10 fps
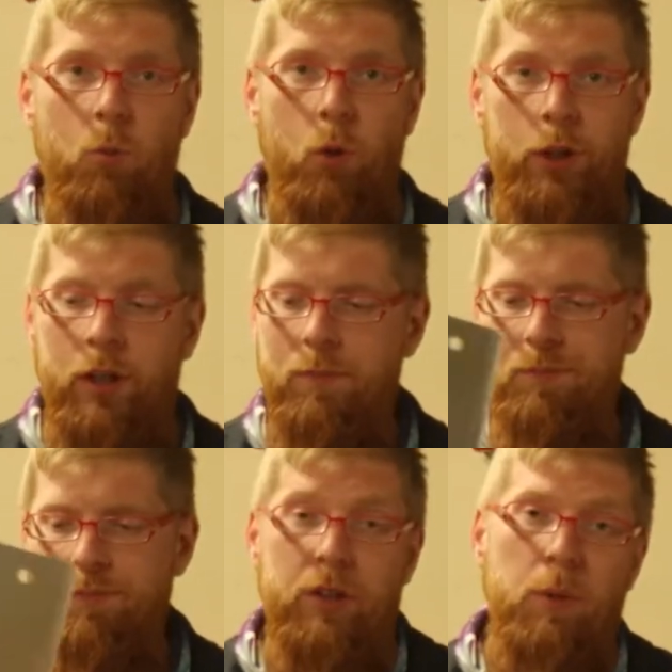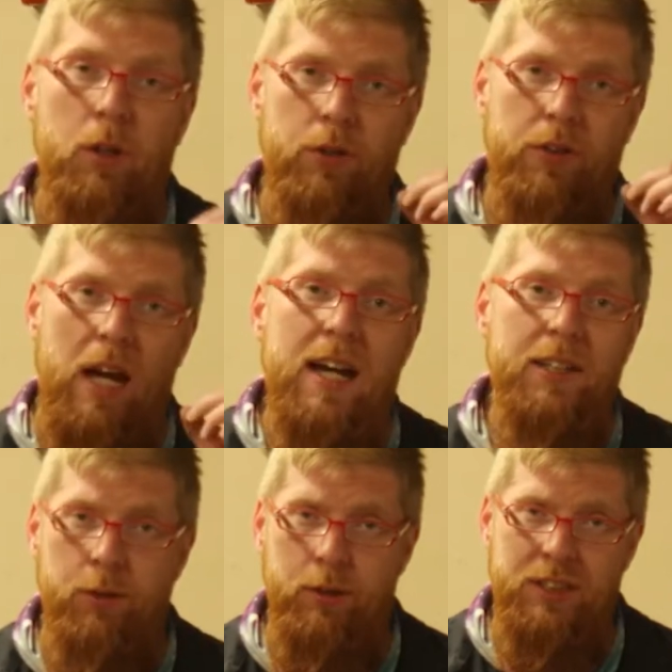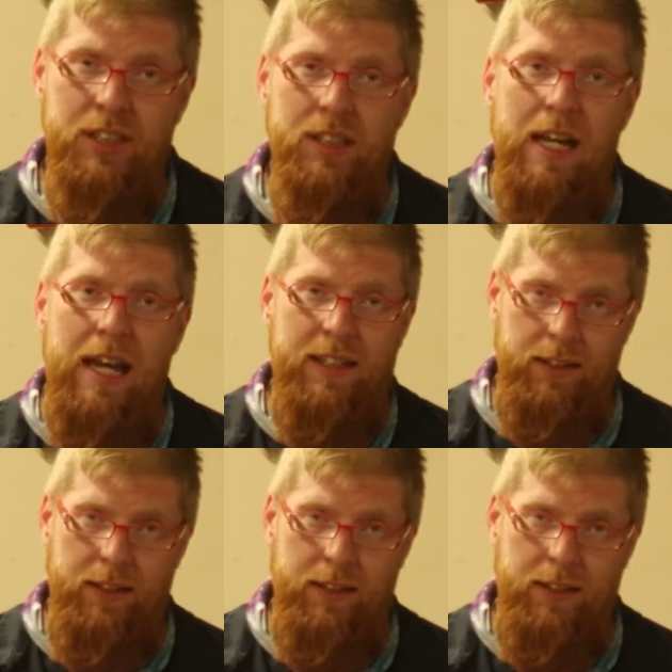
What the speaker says: wood with both accuracy and